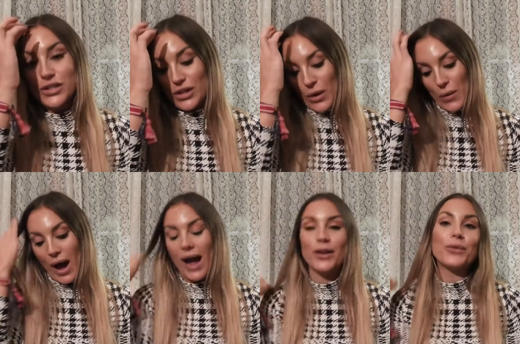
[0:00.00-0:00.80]
So
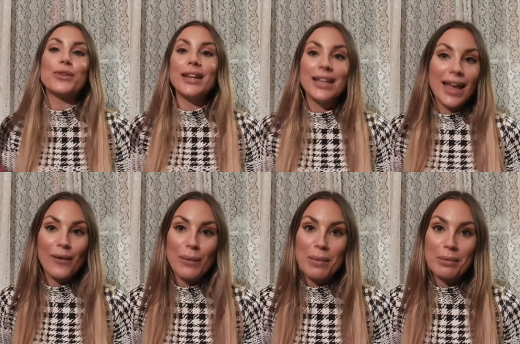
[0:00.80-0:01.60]
I don't really
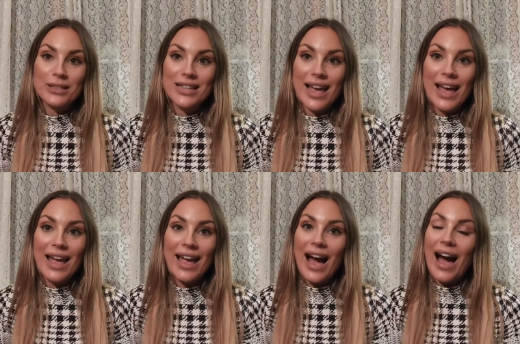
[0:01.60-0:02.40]
care what people say.